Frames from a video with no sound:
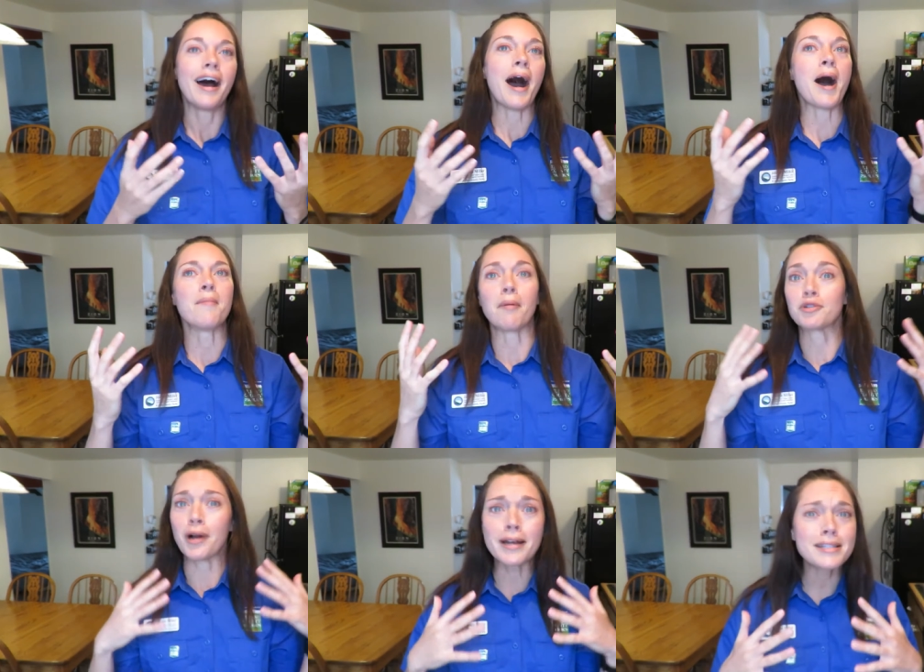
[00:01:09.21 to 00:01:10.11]
I'm
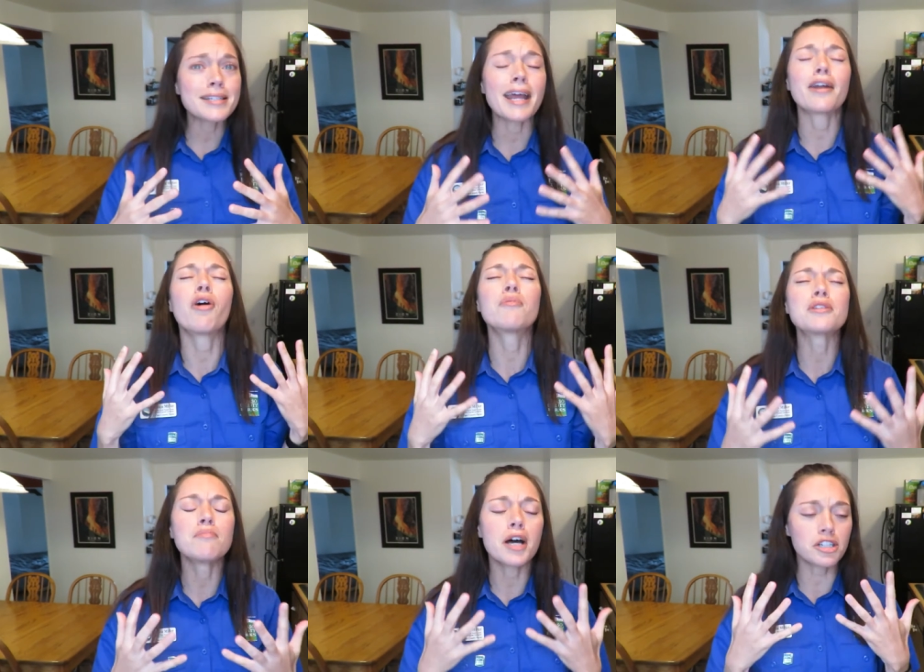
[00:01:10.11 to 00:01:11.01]
trying to stay at home
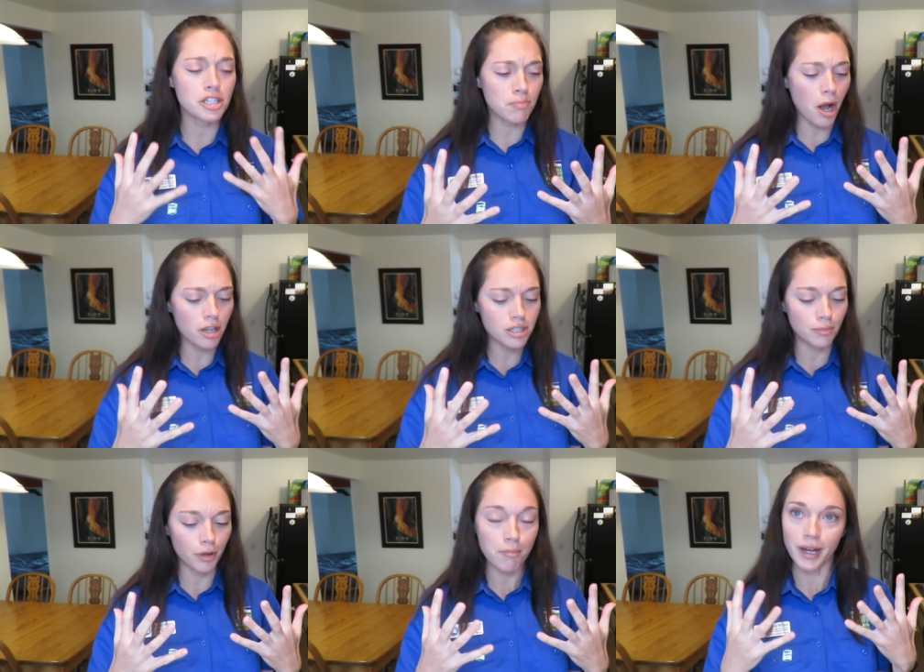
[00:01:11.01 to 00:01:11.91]
as much as
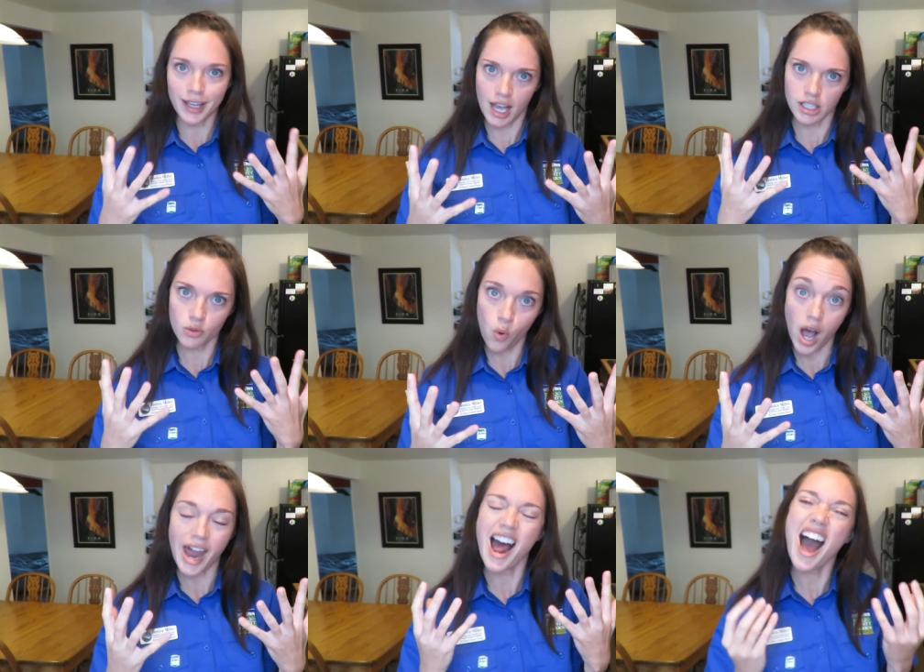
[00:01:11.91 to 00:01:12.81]
possible, but guess what?